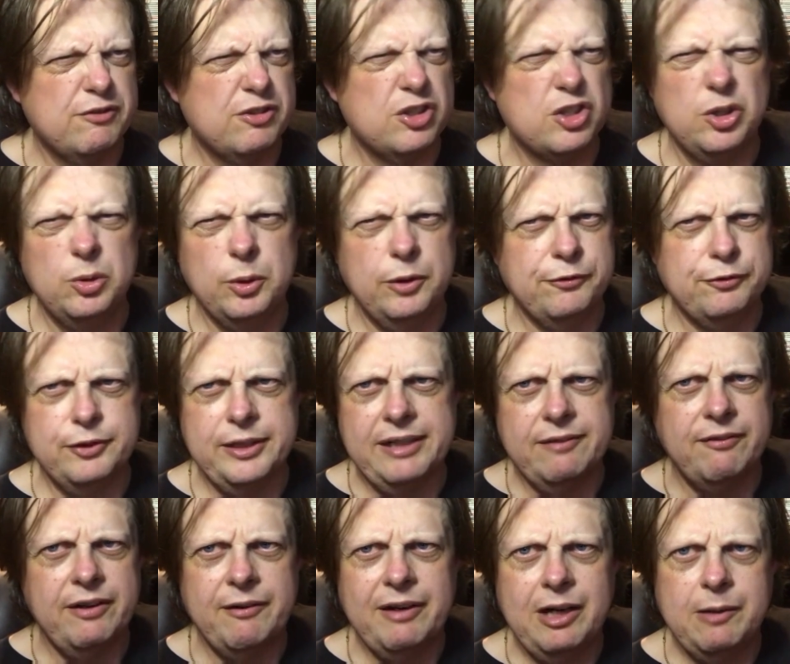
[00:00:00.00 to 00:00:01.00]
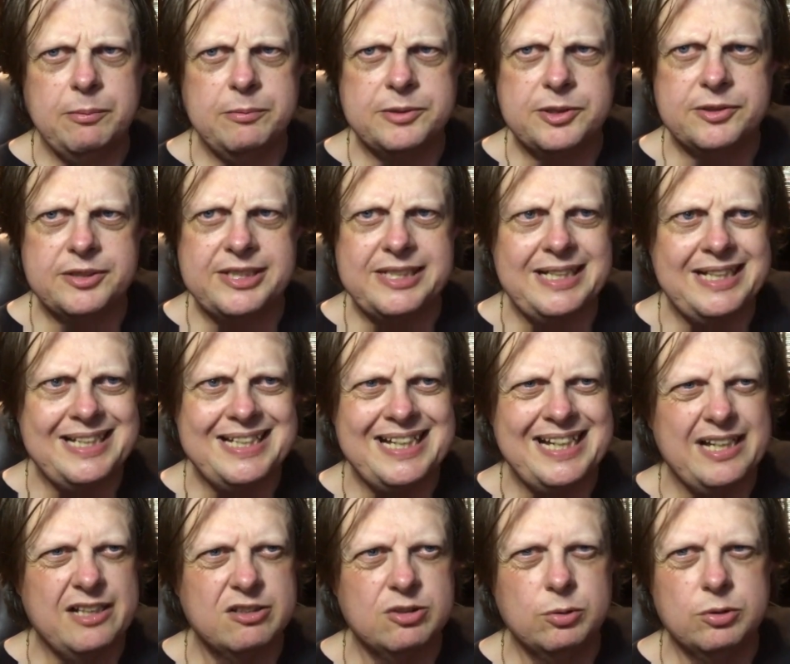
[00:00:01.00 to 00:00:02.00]
two or three of their albums on
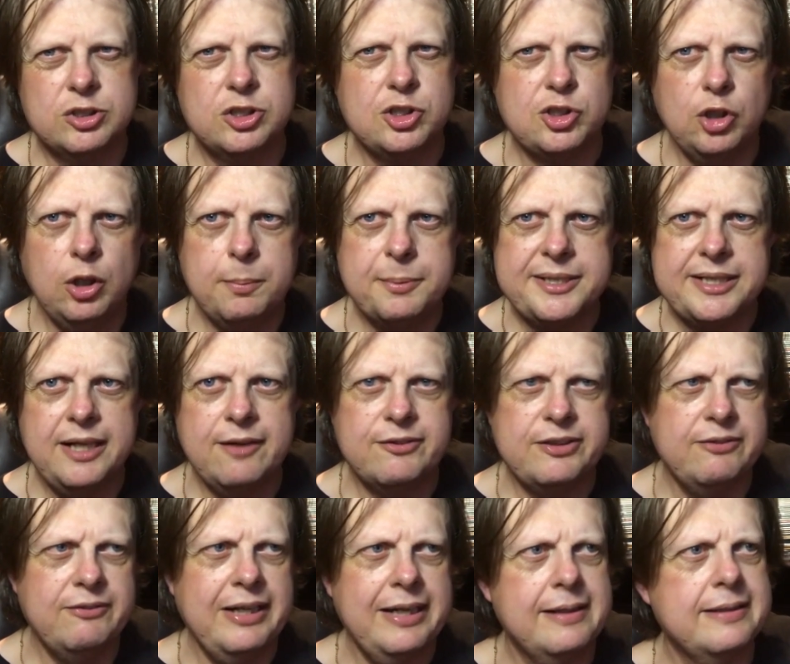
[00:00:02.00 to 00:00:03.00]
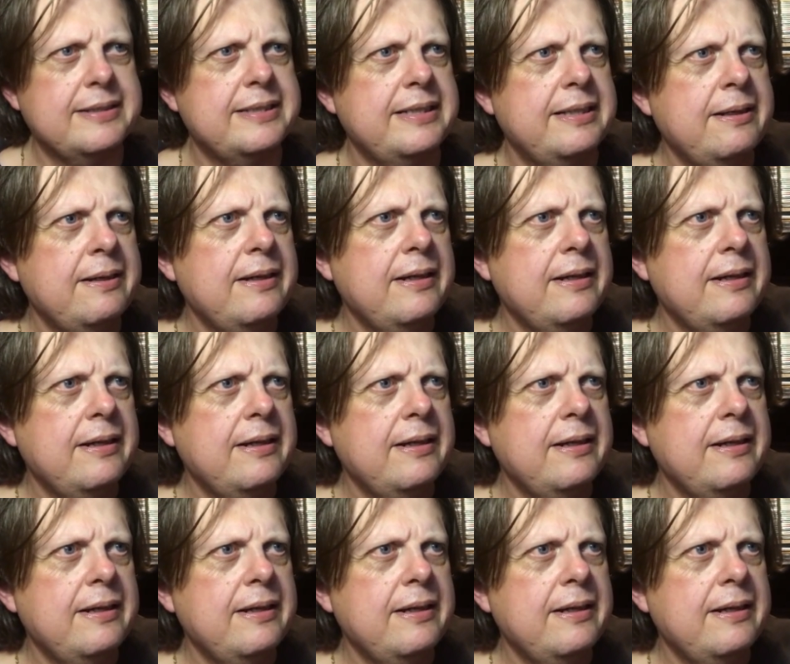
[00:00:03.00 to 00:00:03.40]
CD and sort of stopped after that.